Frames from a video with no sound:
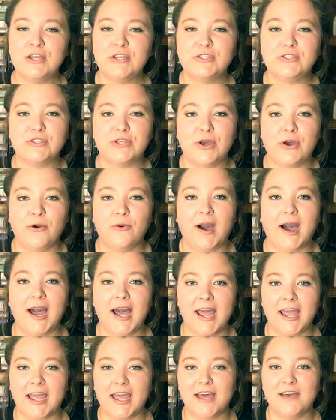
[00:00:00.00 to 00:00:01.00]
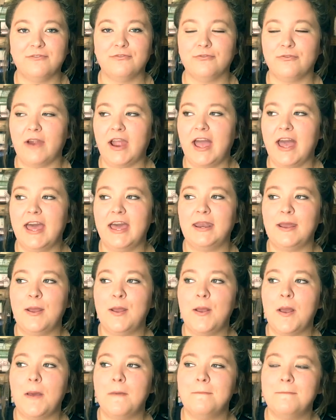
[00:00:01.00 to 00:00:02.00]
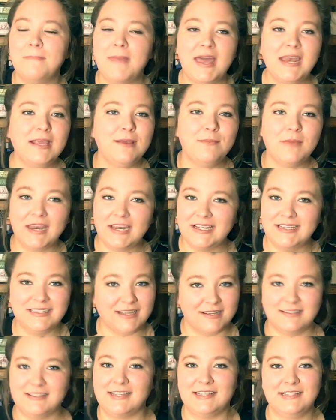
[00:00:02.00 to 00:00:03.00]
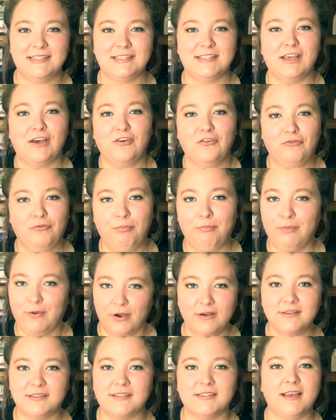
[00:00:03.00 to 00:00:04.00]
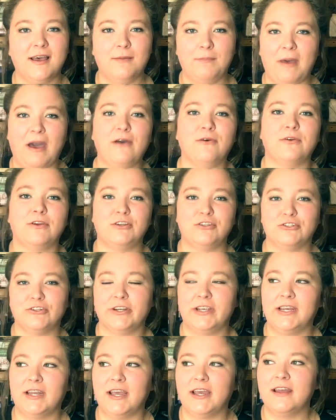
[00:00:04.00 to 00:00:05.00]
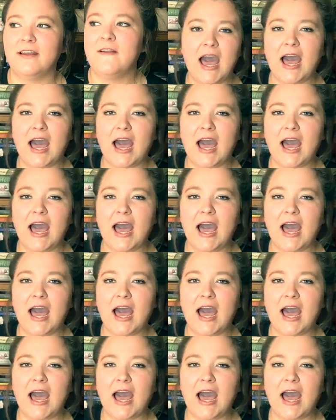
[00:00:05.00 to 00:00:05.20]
so I have read many dozens of books about Katrina.